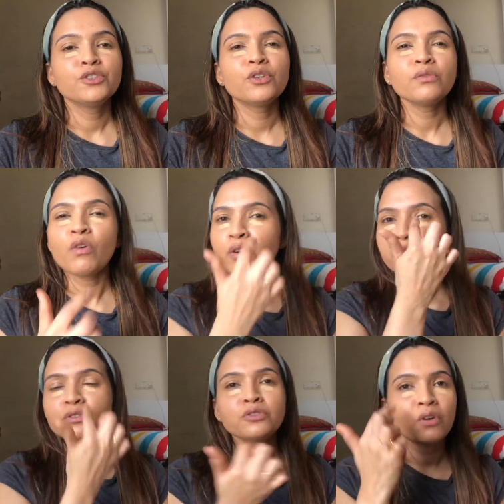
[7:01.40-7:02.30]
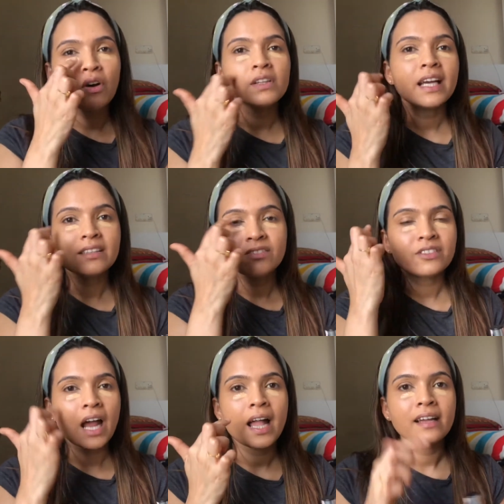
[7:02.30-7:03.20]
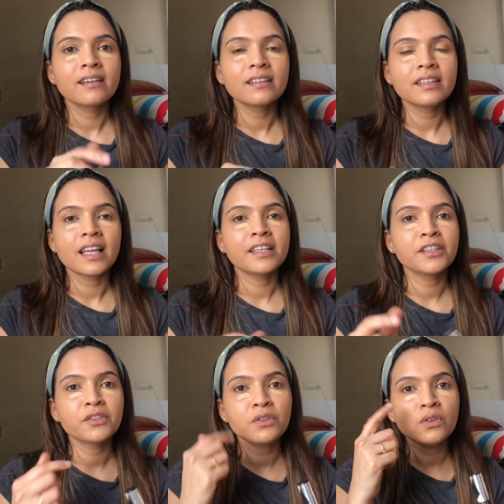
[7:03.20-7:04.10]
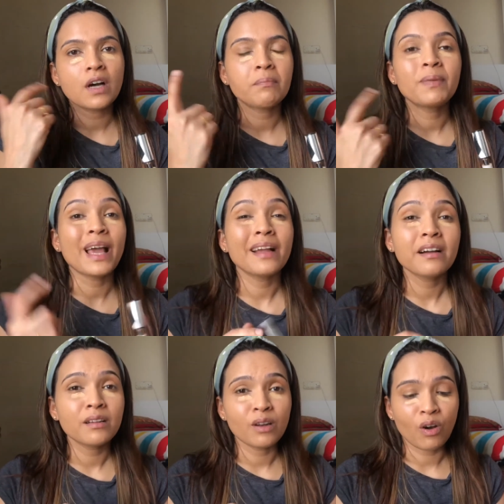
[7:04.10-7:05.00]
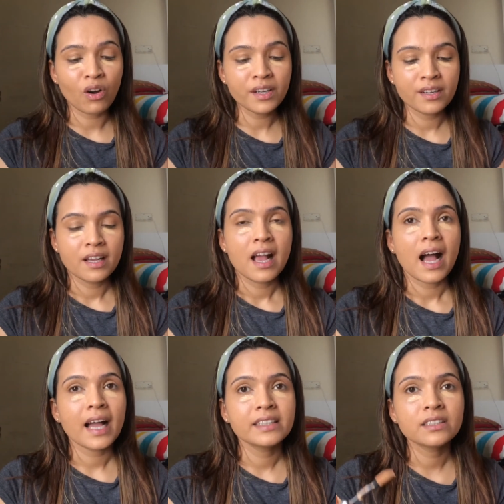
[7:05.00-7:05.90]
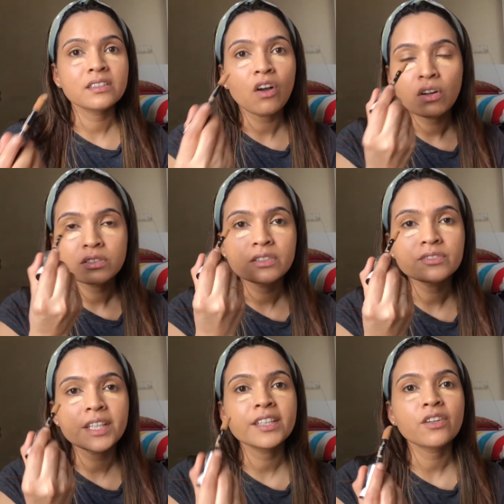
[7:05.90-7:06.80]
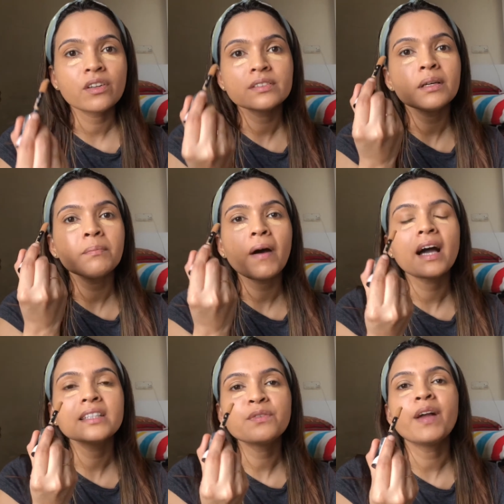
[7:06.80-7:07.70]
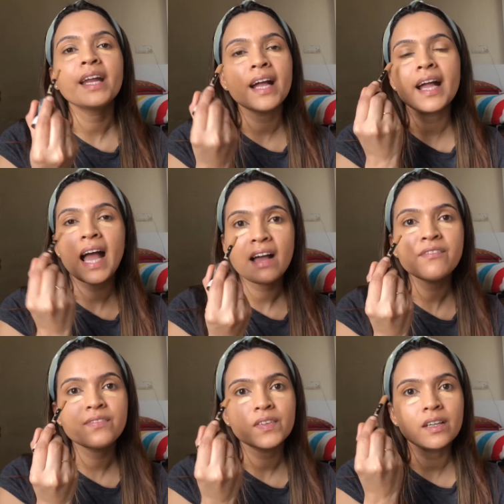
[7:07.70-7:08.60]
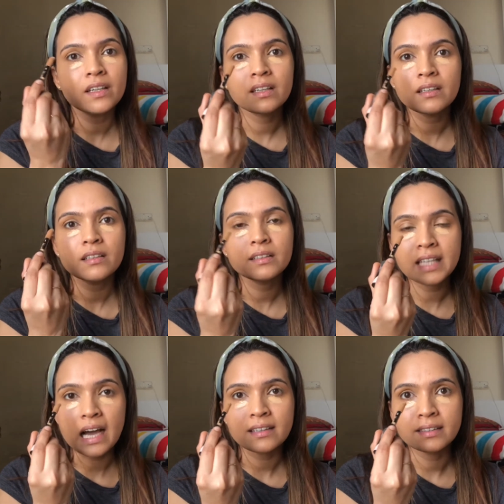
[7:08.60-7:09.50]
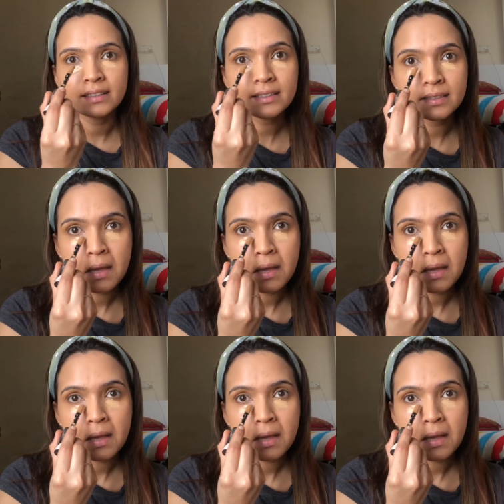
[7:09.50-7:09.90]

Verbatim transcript: don't want to draw that triangle and you know apply a lot. I just concentrate on the parts where I have uh, darkness